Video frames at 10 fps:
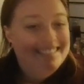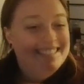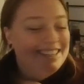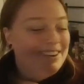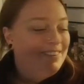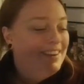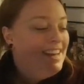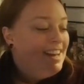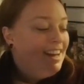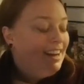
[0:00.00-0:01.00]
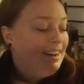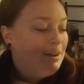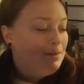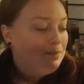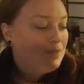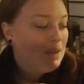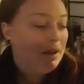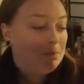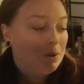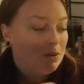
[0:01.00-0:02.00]
So, I
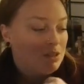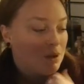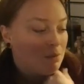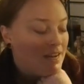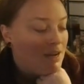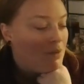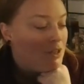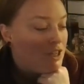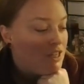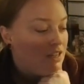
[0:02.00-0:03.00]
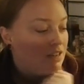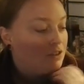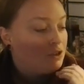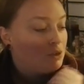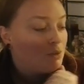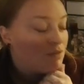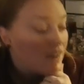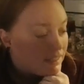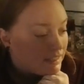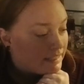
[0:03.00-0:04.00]
made a post about my witchy to be
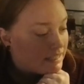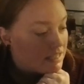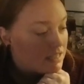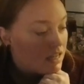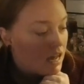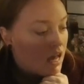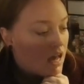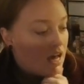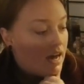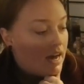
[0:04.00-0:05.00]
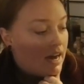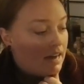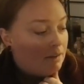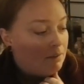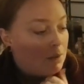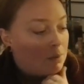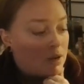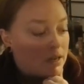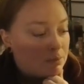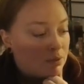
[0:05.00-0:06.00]
read list. I'll
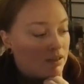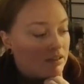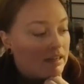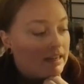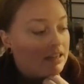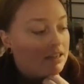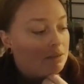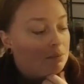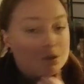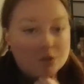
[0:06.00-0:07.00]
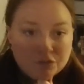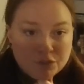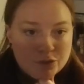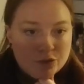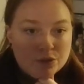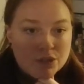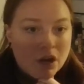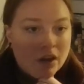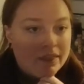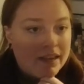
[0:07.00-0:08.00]
probably put like book reviews
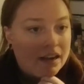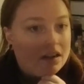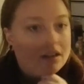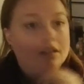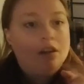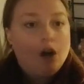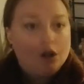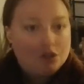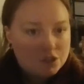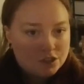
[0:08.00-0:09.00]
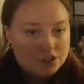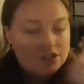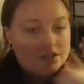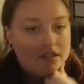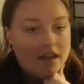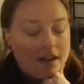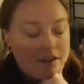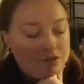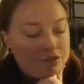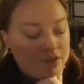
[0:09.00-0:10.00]
on there, altar
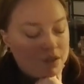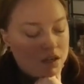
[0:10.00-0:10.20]
stuff.